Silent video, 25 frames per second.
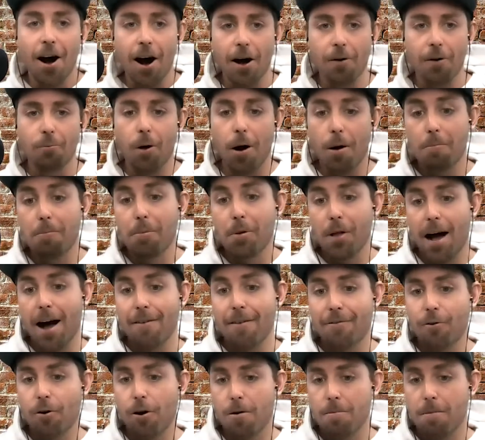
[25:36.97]
on what
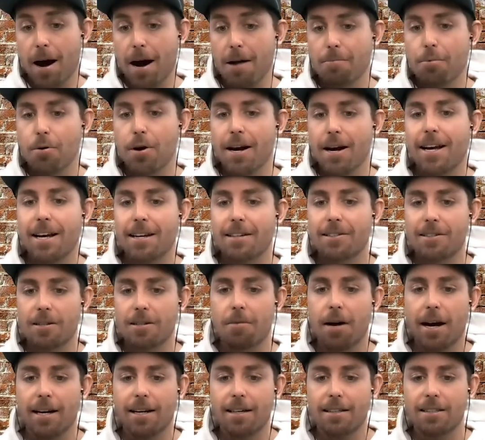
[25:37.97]
platform I bring into
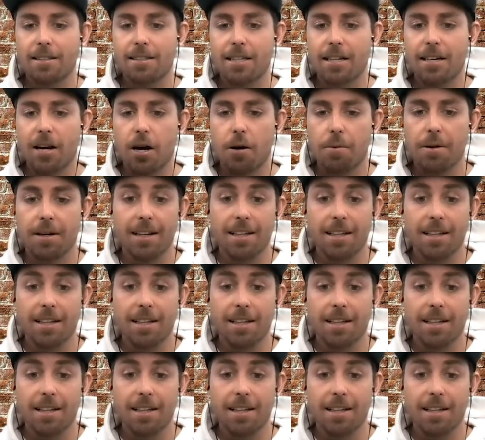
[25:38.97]
my casino?